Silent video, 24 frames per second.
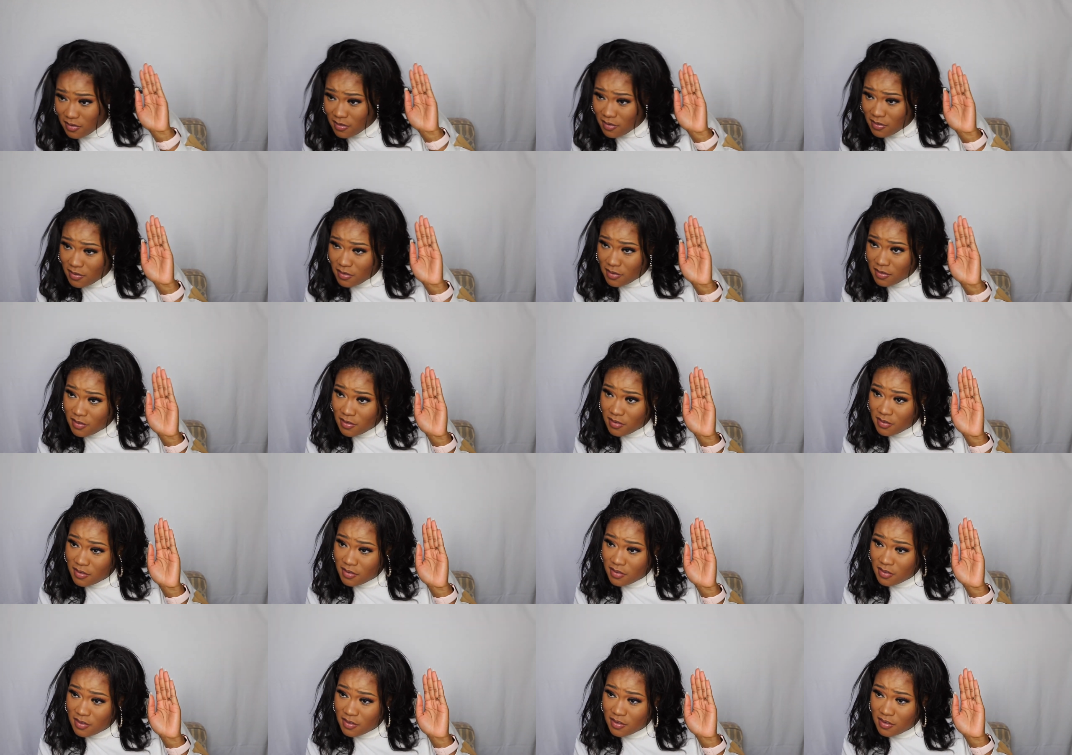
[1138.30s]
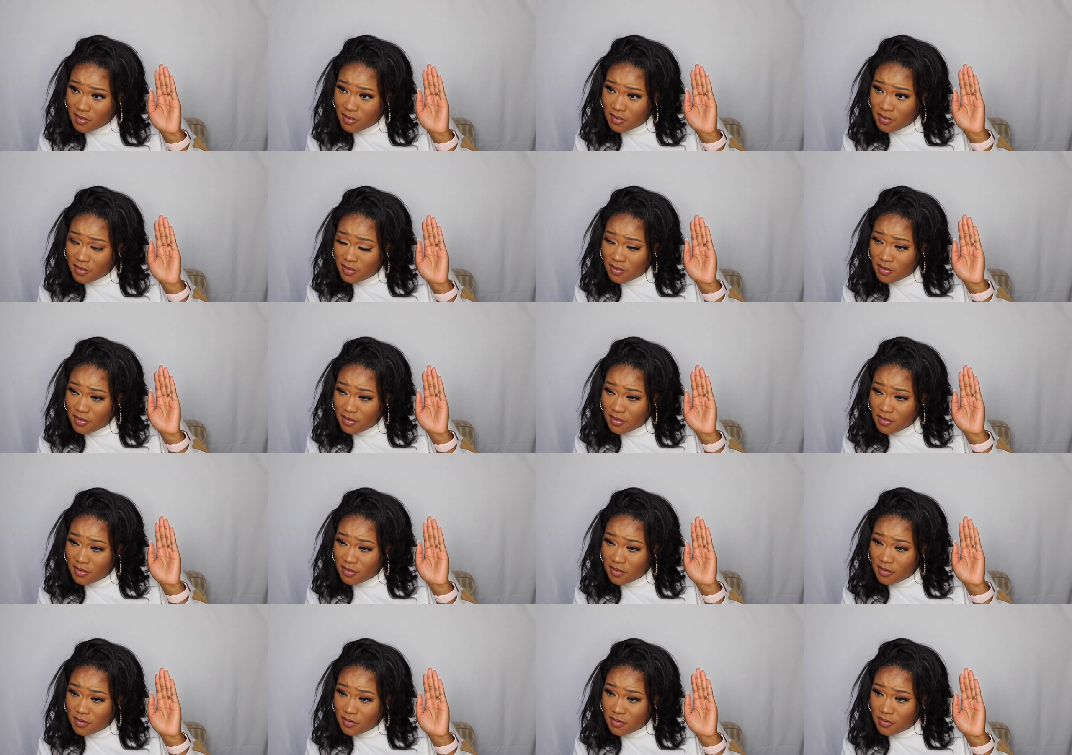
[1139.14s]

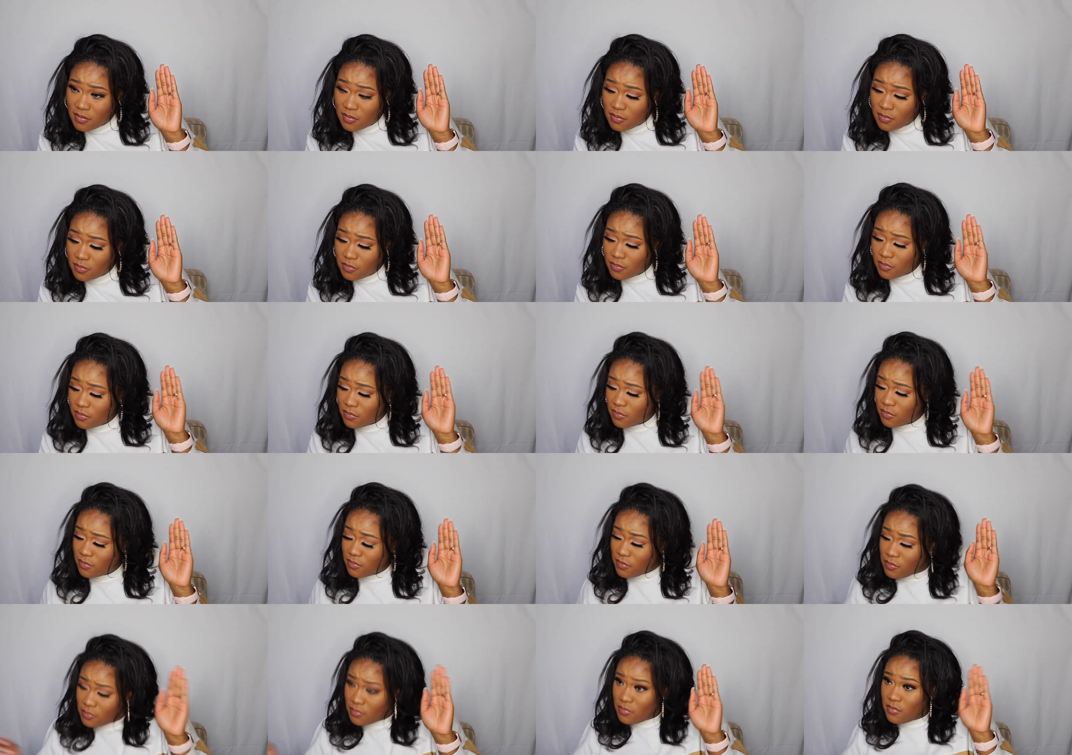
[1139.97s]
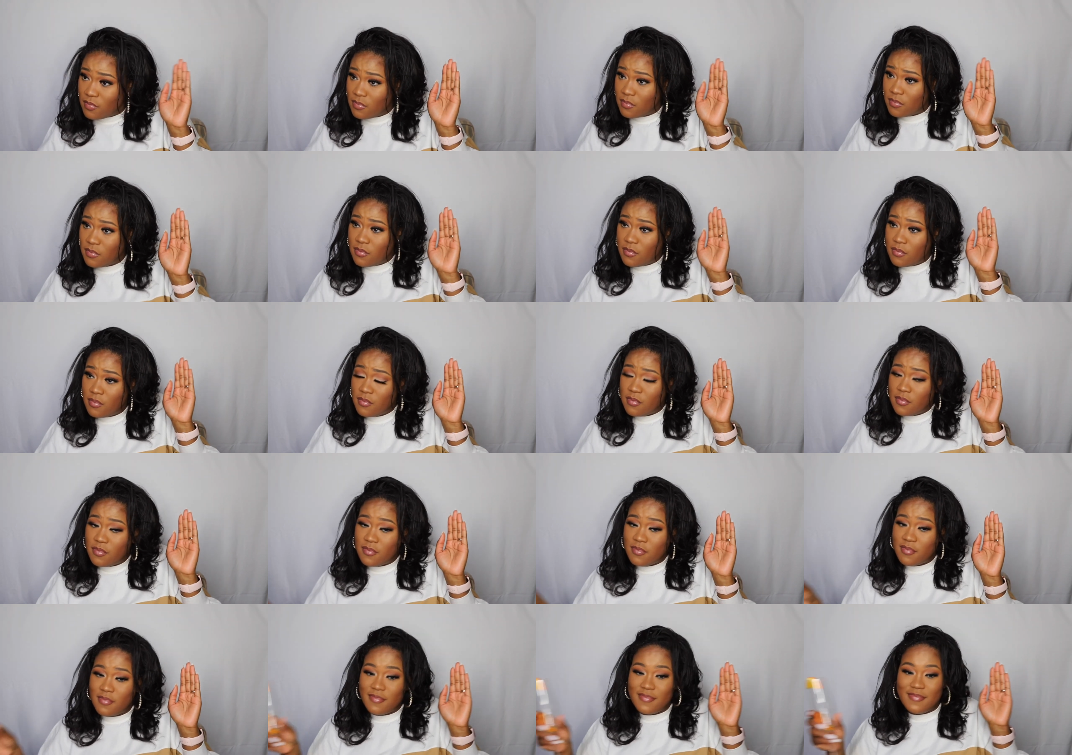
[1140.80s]

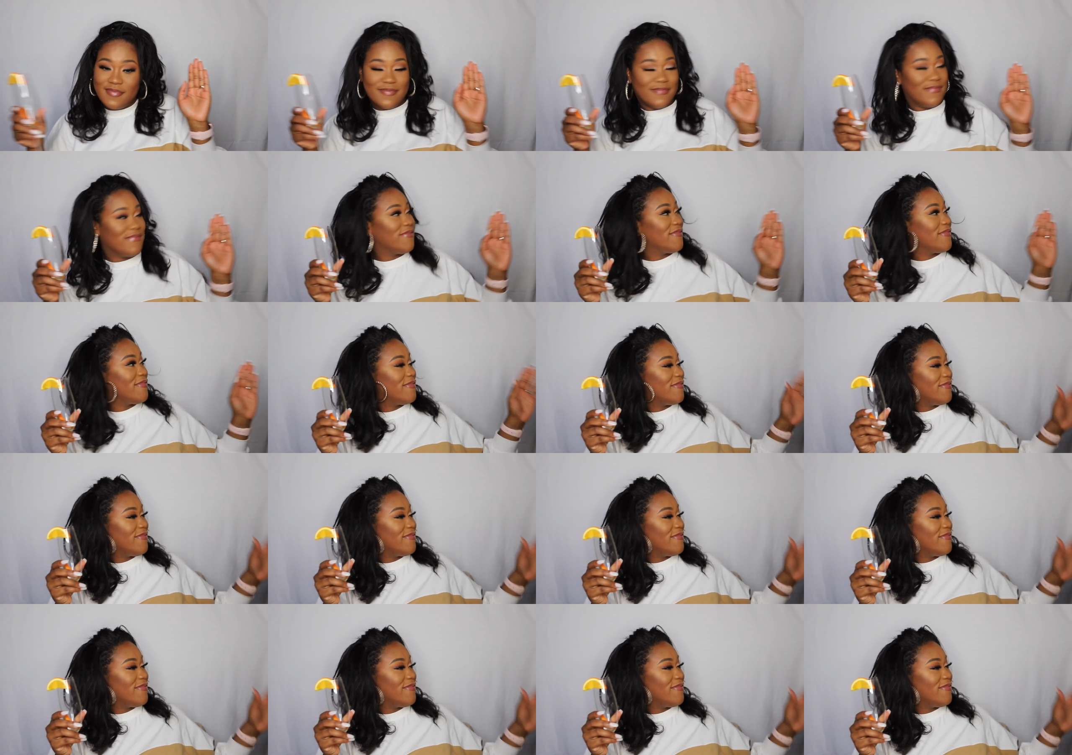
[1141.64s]
(no one is talking)